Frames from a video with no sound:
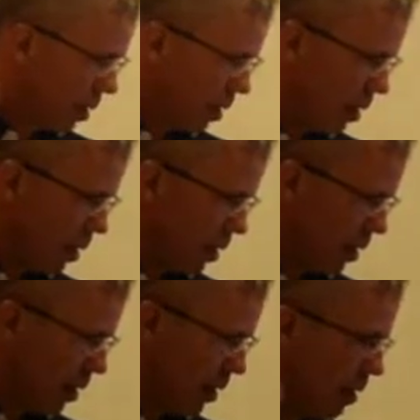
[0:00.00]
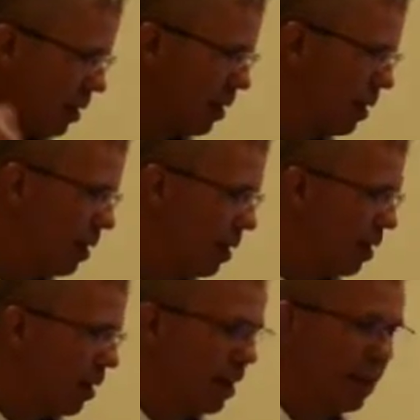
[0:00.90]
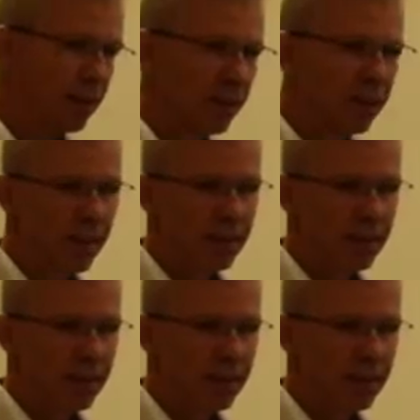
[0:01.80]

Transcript: but as